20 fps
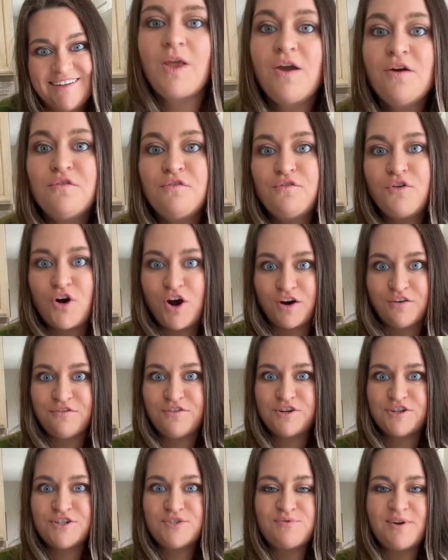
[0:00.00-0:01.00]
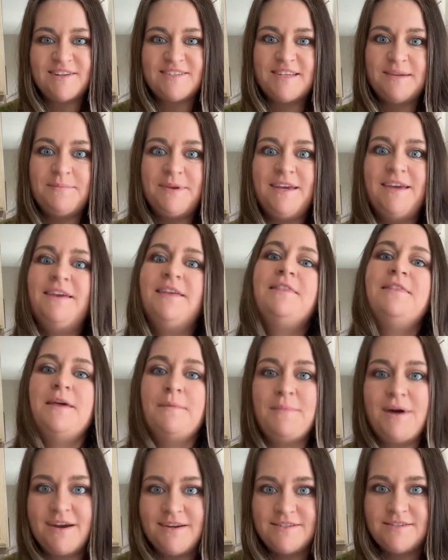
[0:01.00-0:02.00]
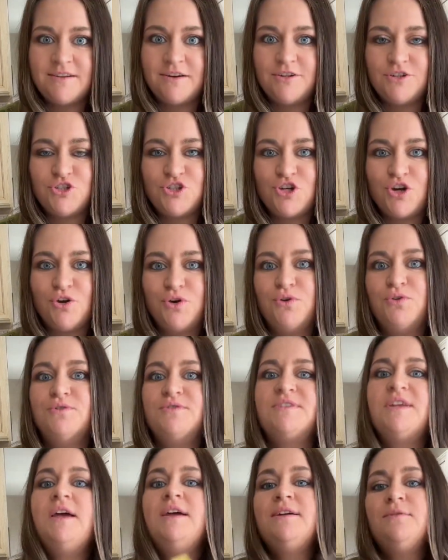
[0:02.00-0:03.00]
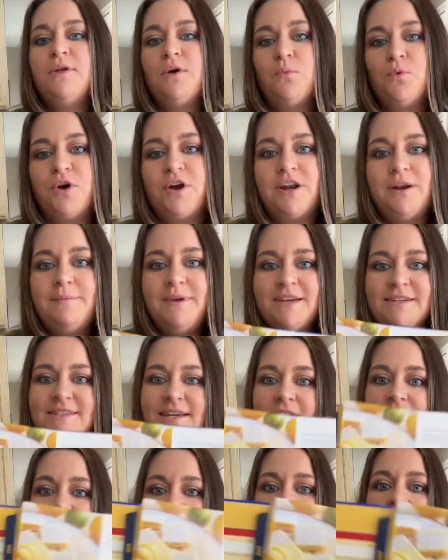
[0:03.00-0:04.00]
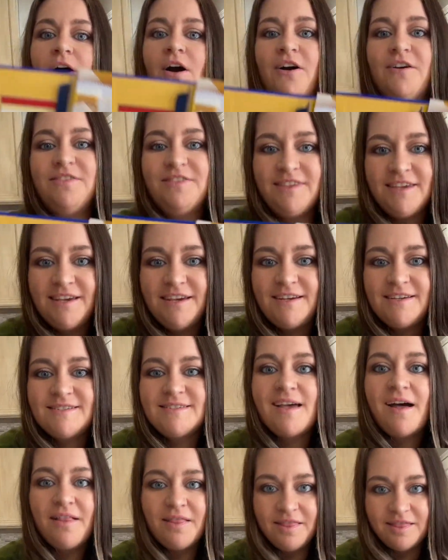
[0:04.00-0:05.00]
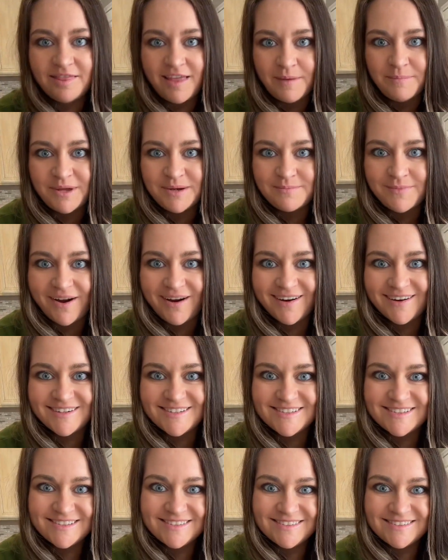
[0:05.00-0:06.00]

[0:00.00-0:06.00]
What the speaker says: For our first recipe that my son chose that we're gonna make together are these lemon bars.